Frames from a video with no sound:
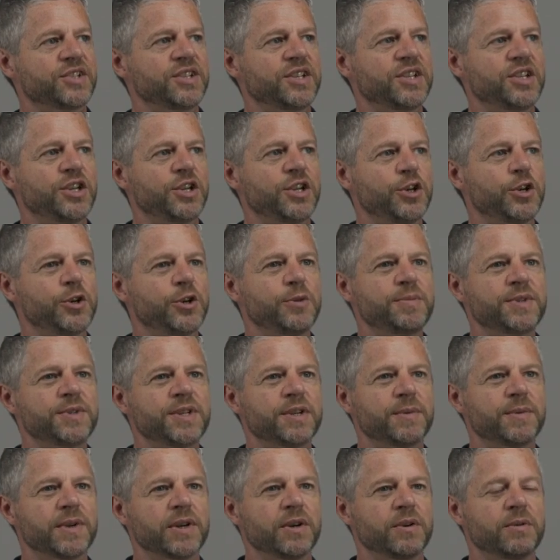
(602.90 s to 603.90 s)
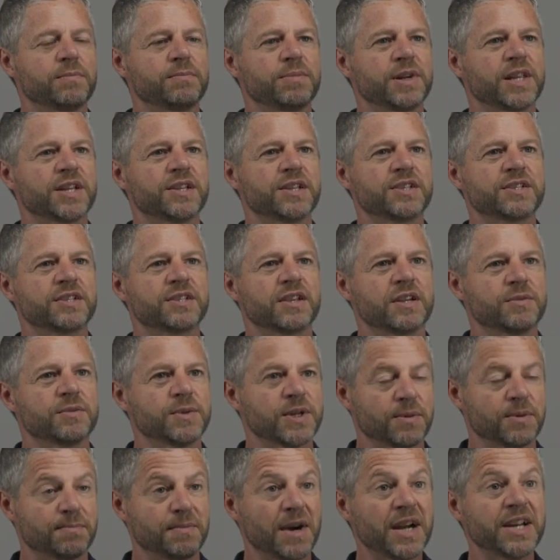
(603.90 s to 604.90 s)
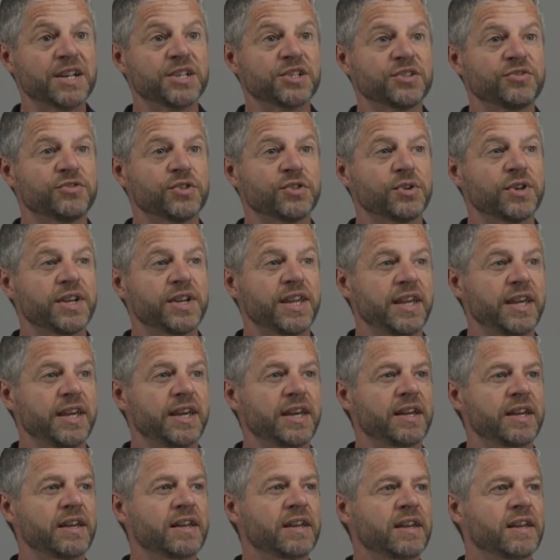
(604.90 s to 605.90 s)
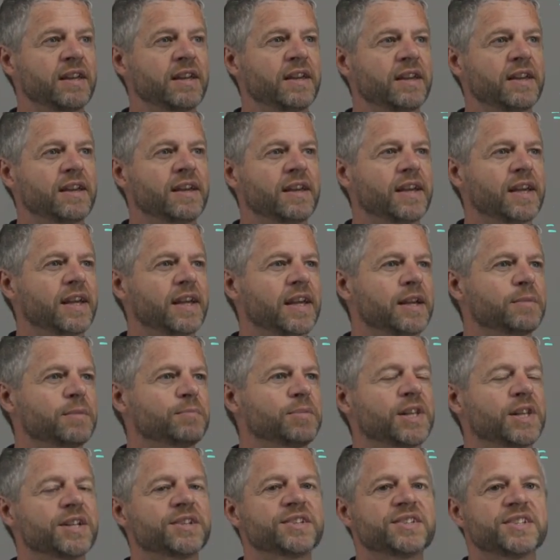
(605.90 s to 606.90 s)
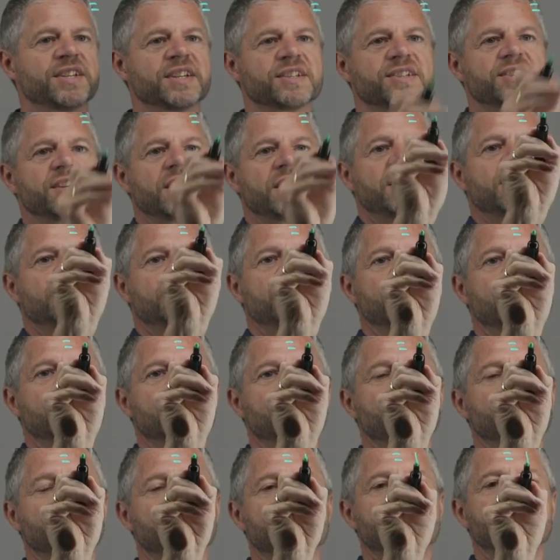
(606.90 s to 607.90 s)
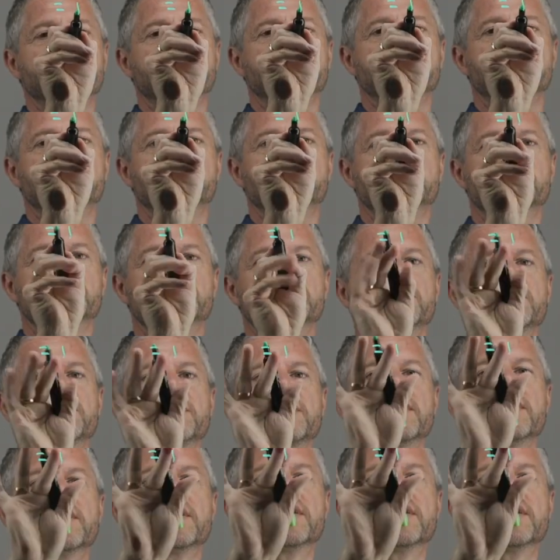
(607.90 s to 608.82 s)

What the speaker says: cubed, and we got minus 4 here, and plus 6 here, so we got plus 2